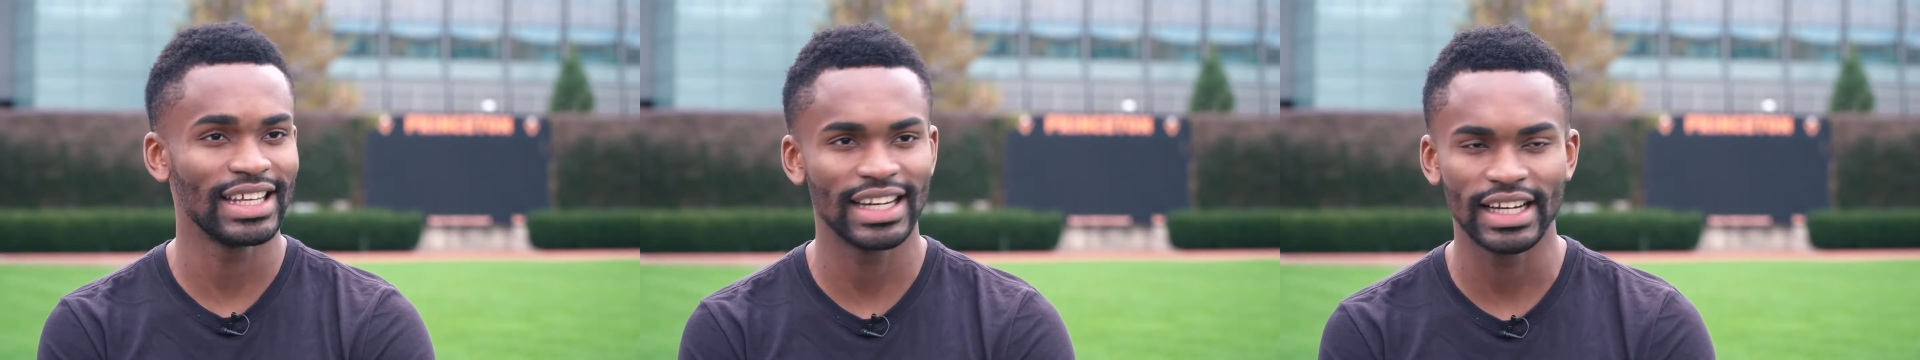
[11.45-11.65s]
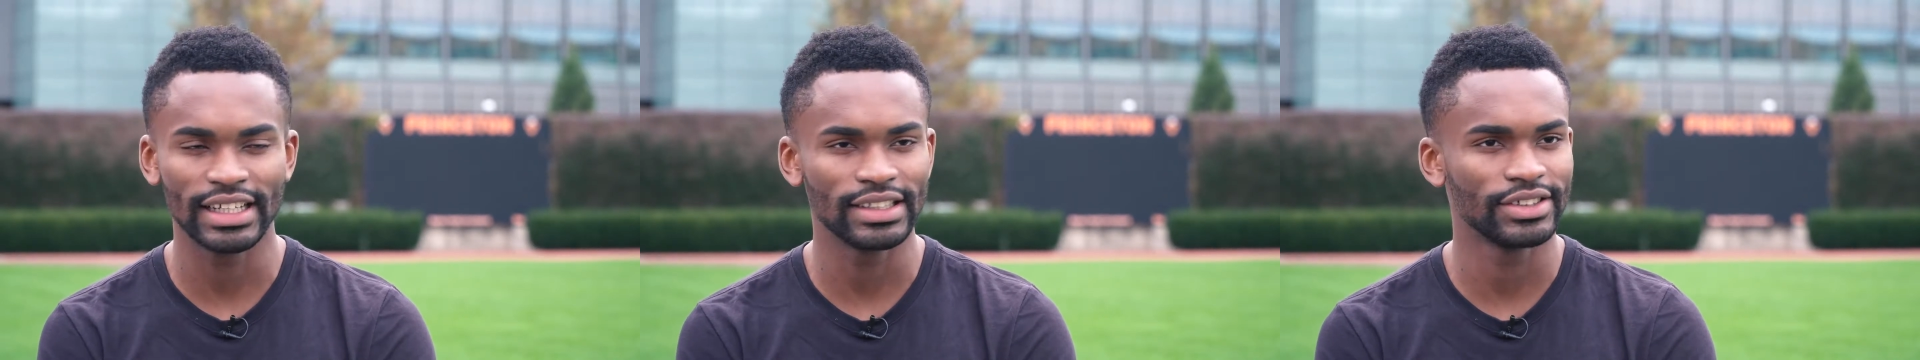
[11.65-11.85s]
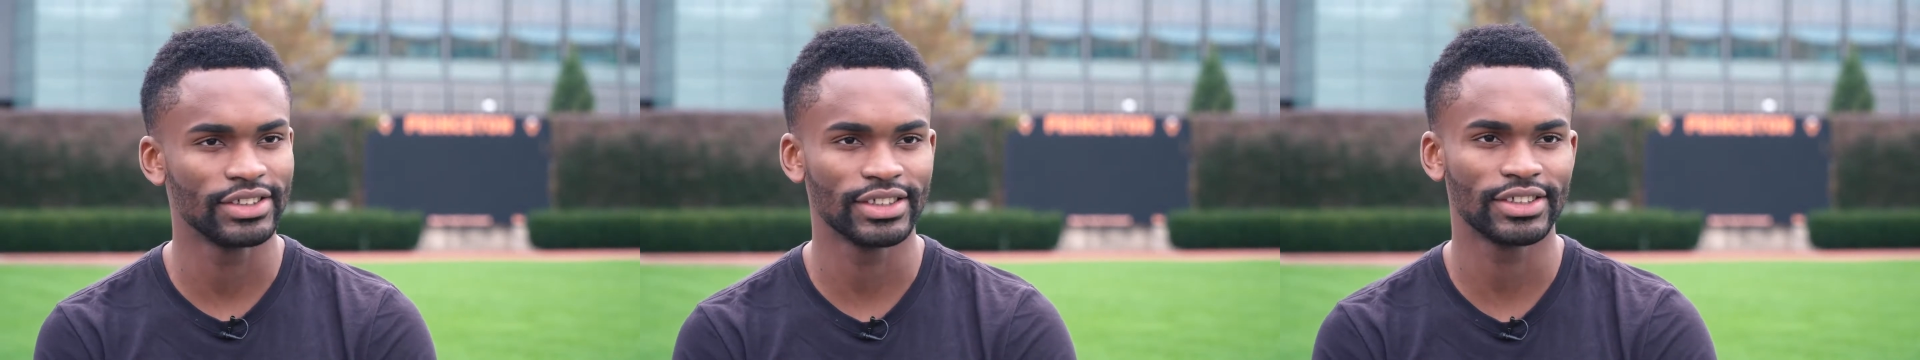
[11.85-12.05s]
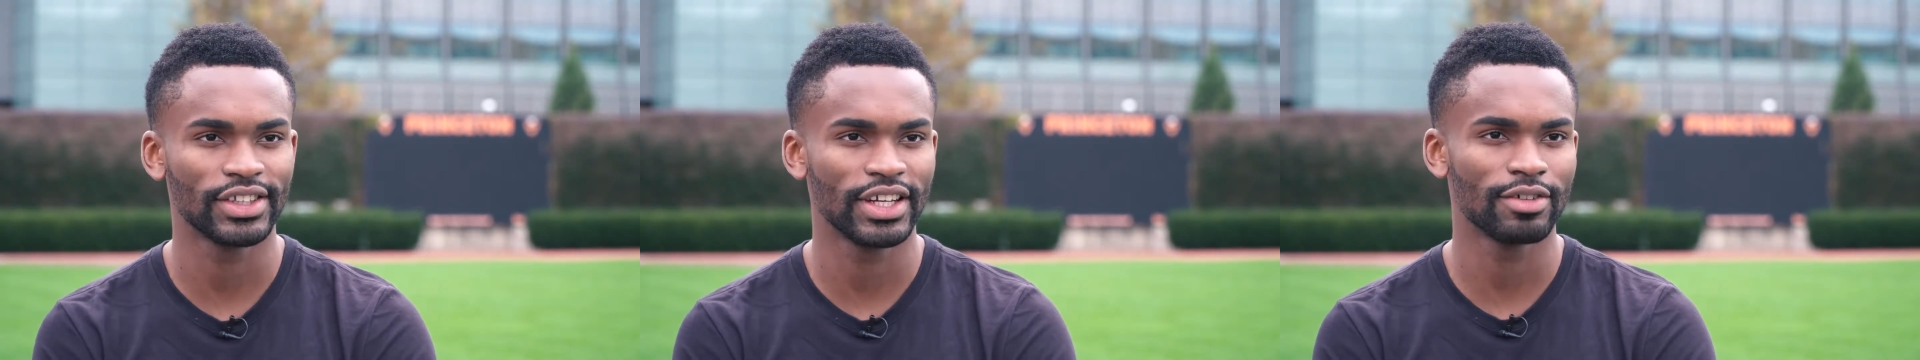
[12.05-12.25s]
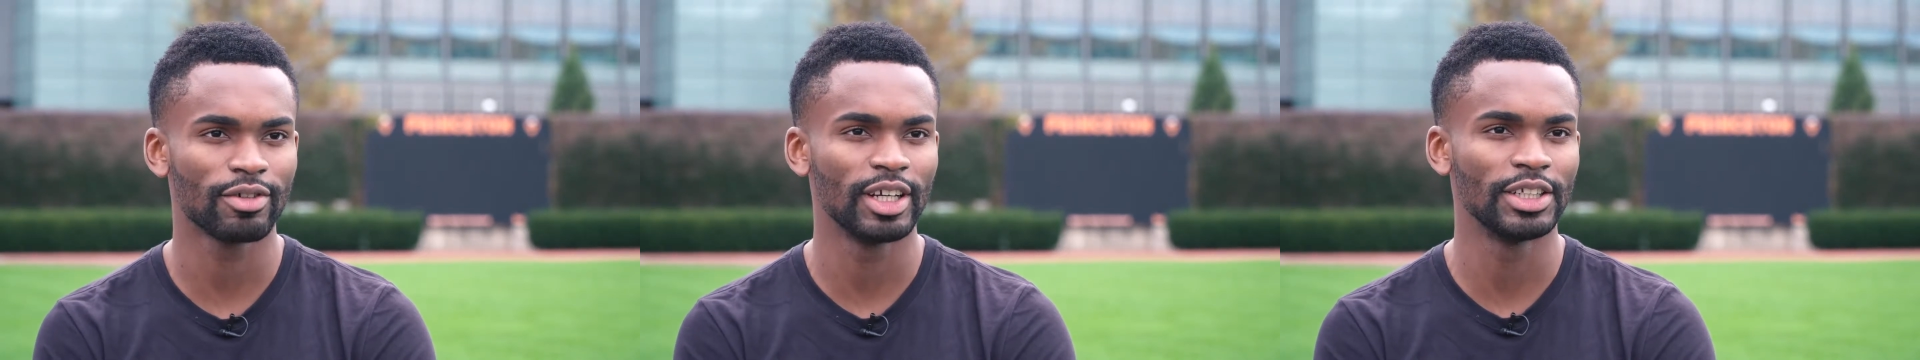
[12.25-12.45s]
and I just
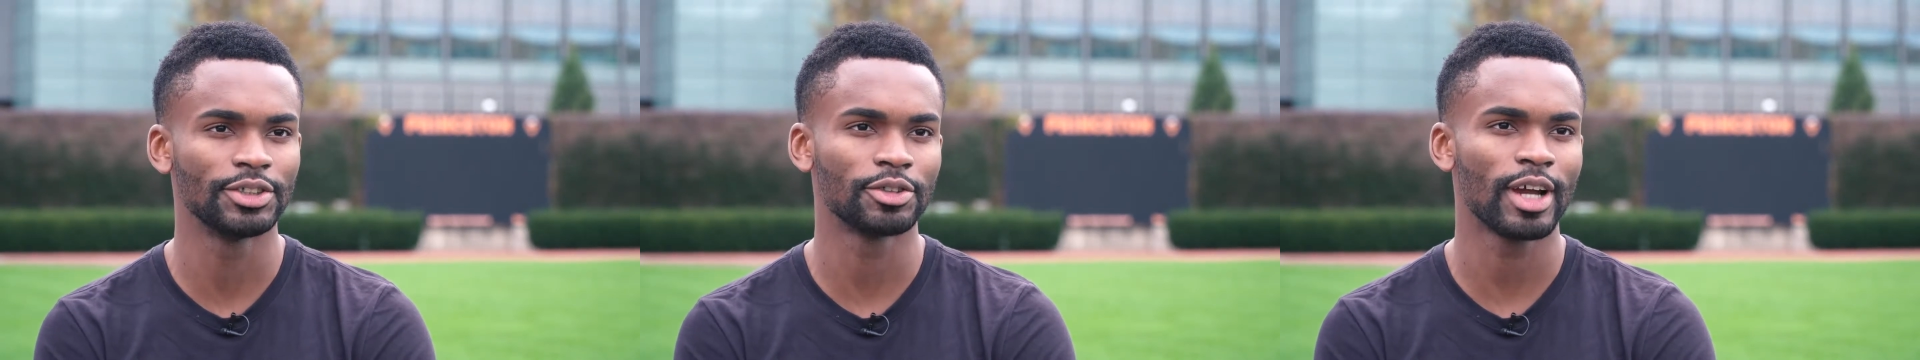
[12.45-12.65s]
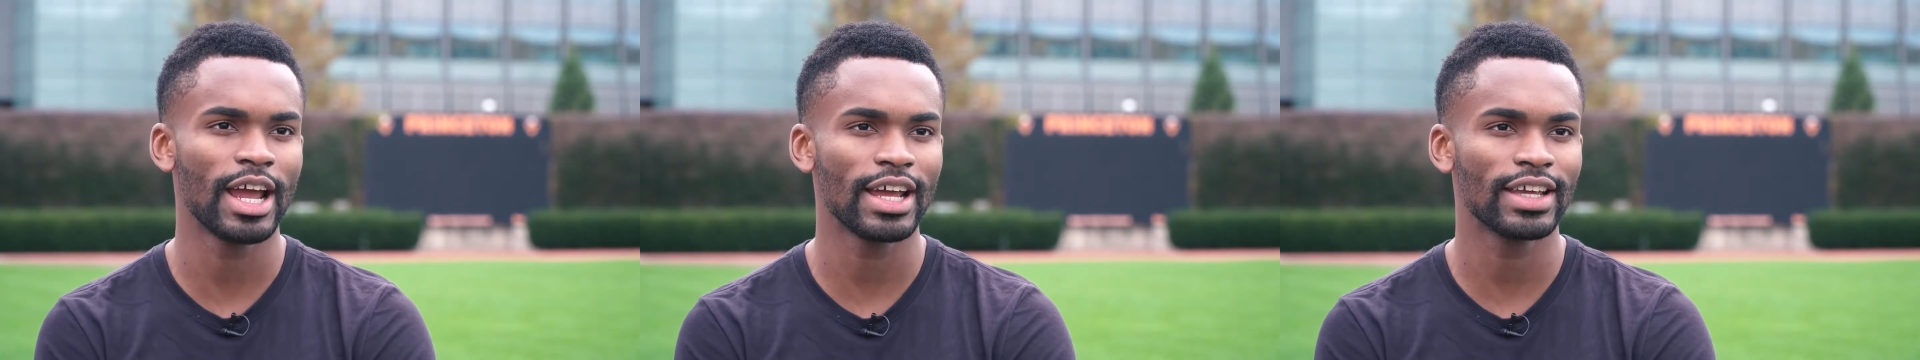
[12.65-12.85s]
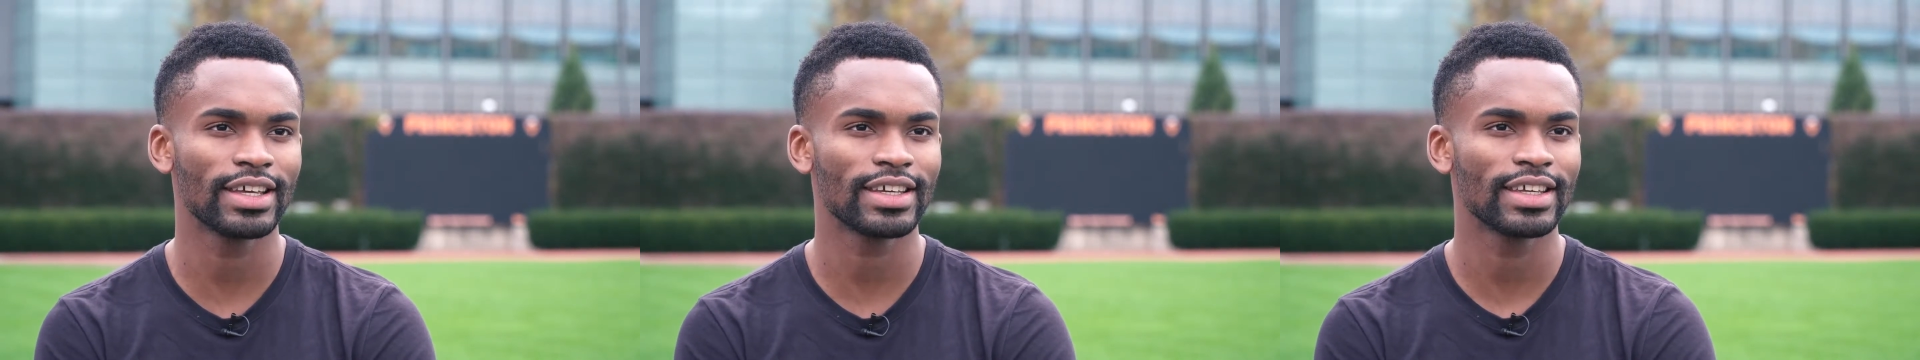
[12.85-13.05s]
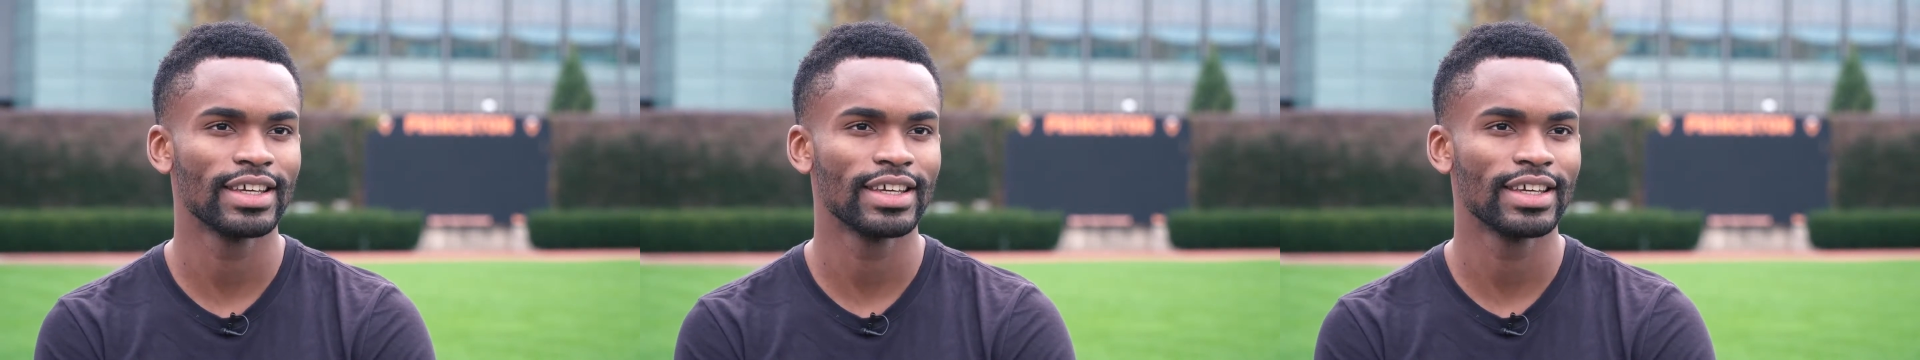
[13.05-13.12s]
started running track.